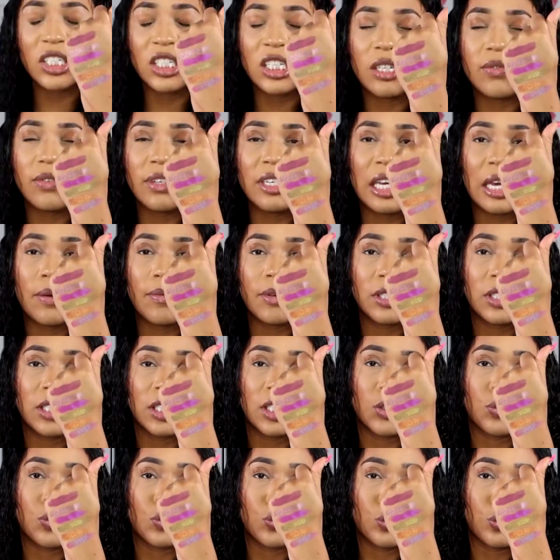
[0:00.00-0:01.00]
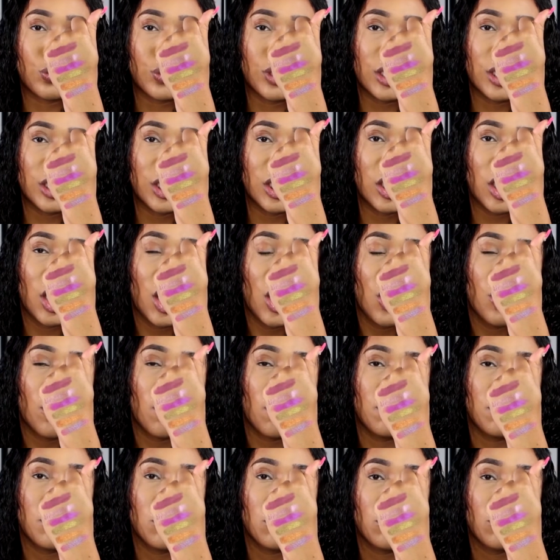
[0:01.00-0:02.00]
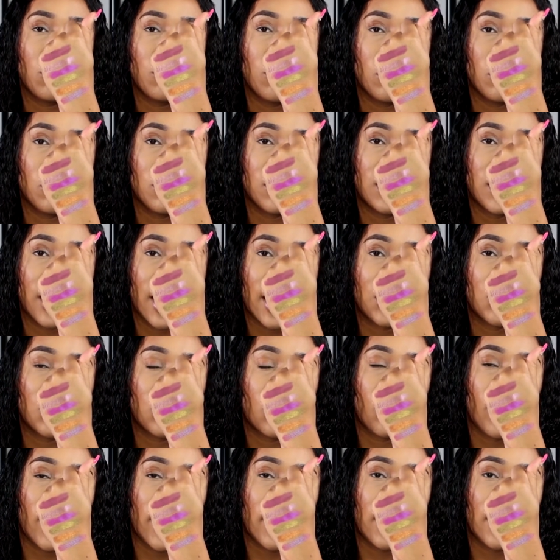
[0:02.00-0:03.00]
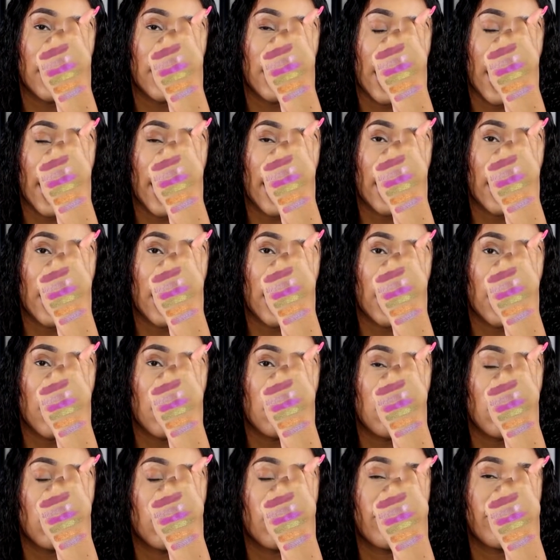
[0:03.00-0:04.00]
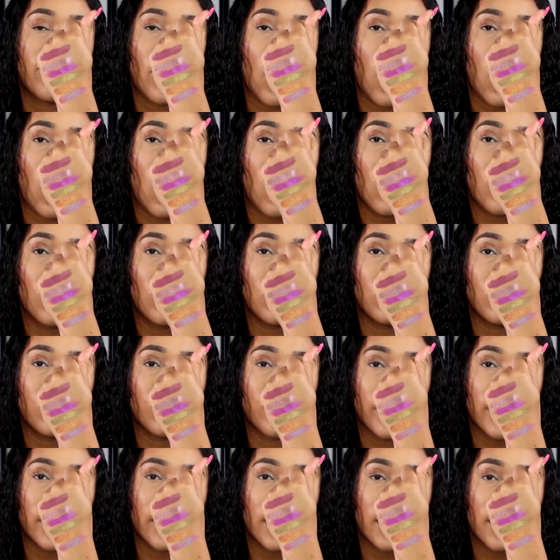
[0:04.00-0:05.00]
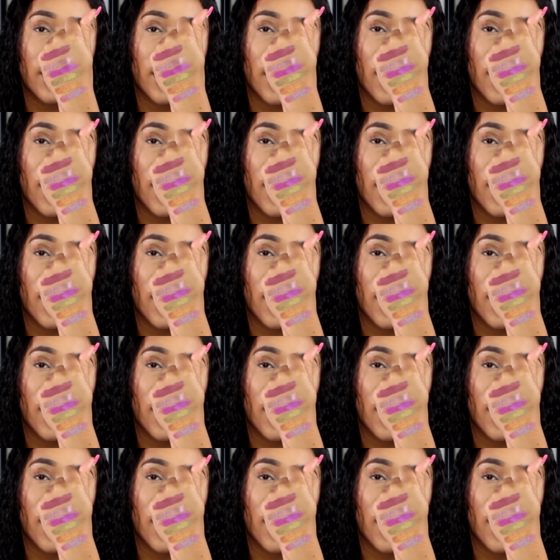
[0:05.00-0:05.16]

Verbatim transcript: She even gave us this really beautiful saturated like um, fall green in